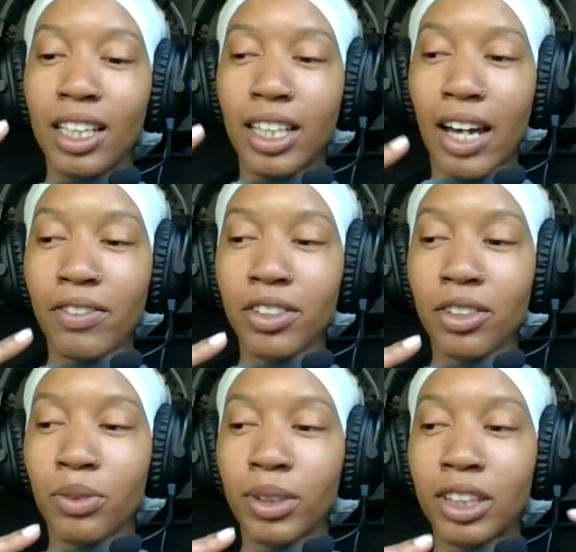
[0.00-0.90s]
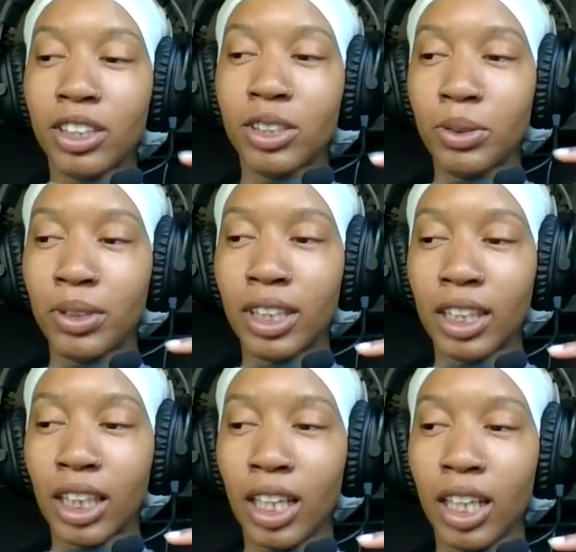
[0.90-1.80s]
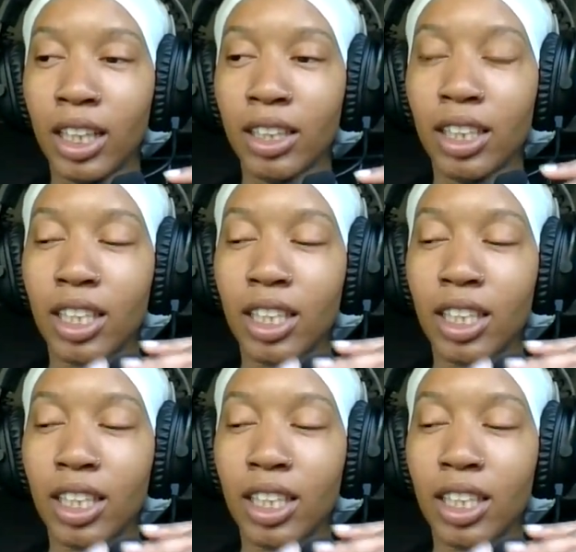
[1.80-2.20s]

lavender with the soothing thing,